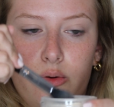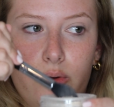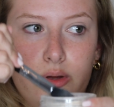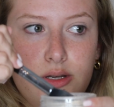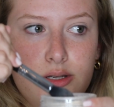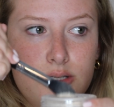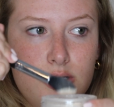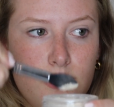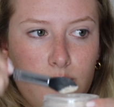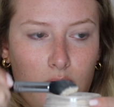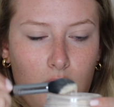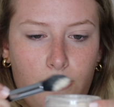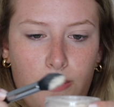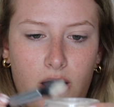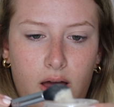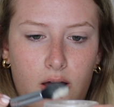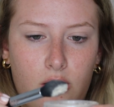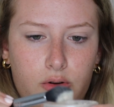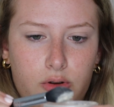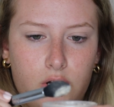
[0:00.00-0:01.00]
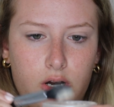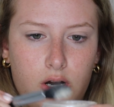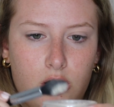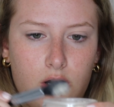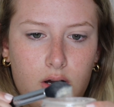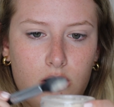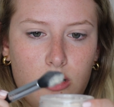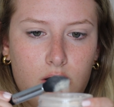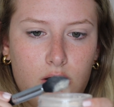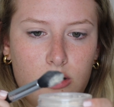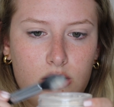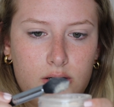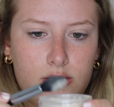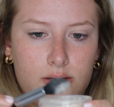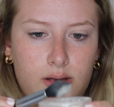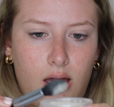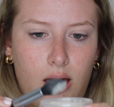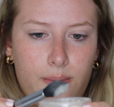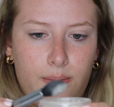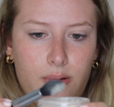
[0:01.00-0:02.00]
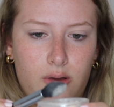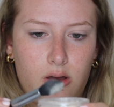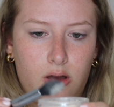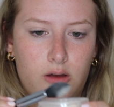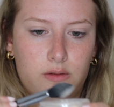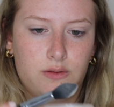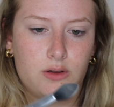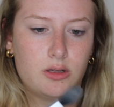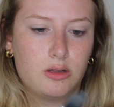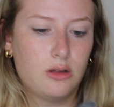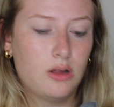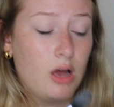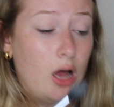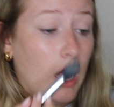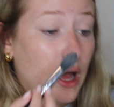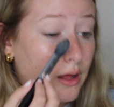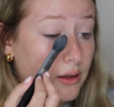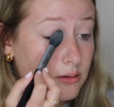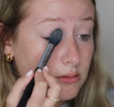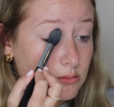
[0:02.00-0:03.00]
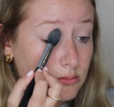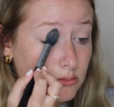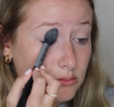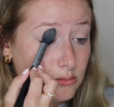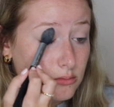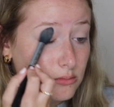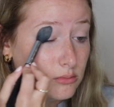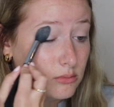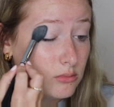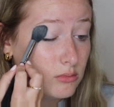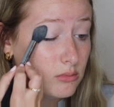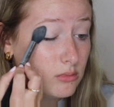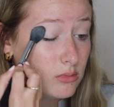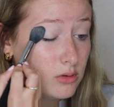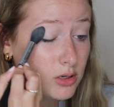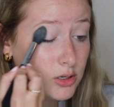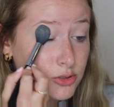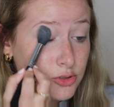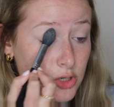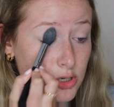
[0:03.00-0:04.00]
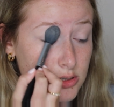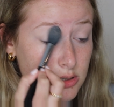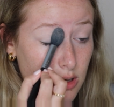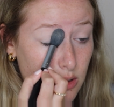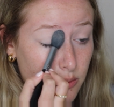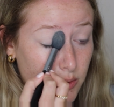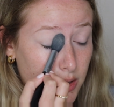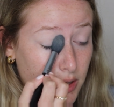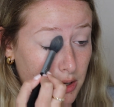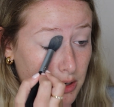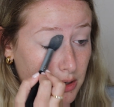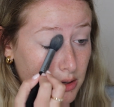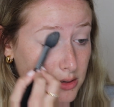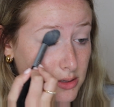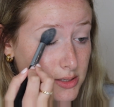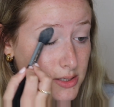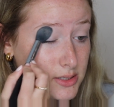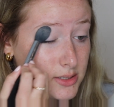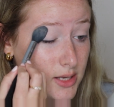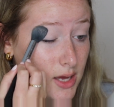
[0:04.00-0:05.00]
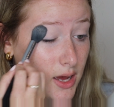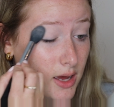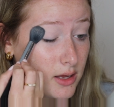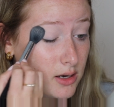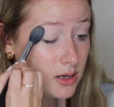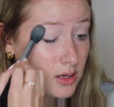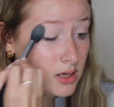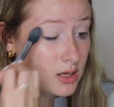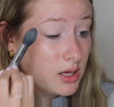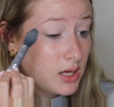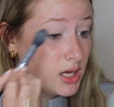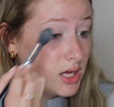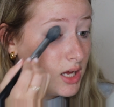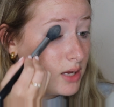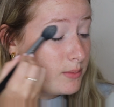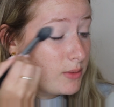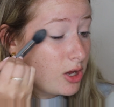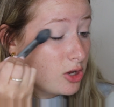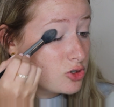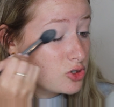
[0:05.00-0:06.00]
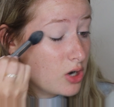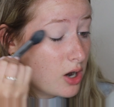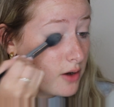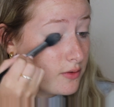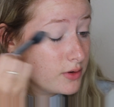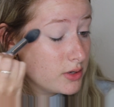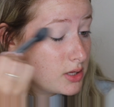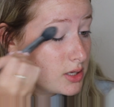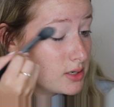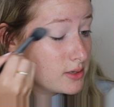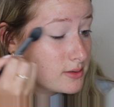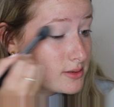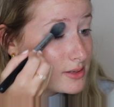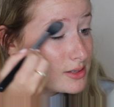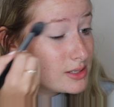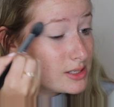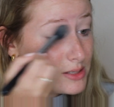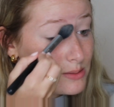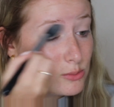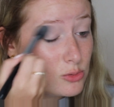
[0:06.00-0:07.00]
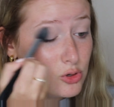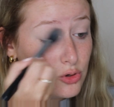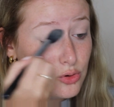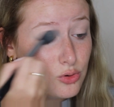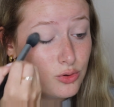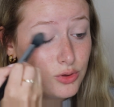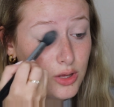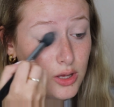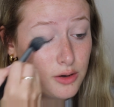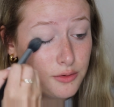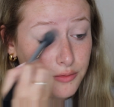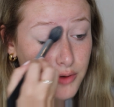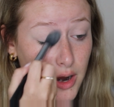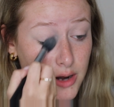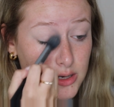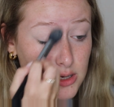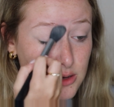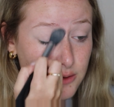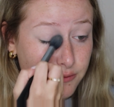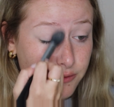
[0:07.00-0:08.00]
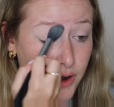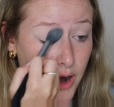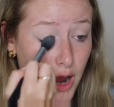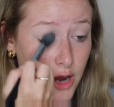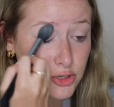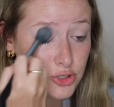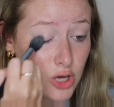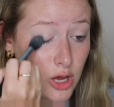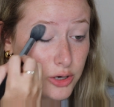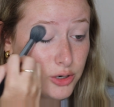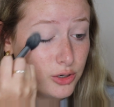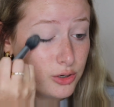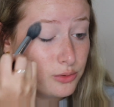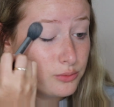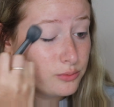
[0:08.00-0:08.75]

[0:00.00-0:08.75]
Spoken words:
into my powder, tap off a lot, and just go in and set and make sure everything's smooth and ready for eyeshadow.